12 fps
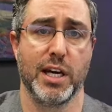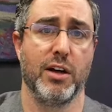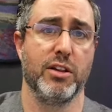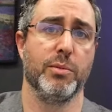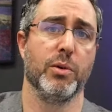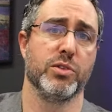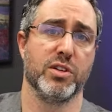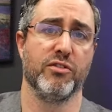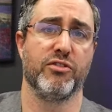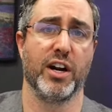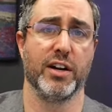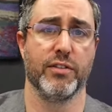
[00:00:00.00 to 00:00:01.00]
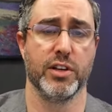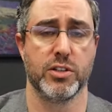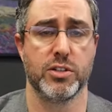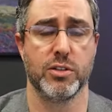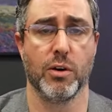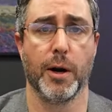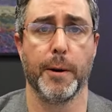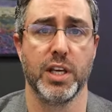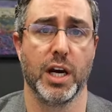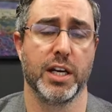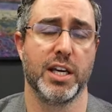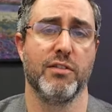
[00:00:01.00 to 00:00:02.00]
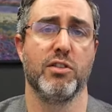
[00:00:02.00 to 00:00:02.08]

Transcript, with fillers: to tell them it was in front of this store. You got to give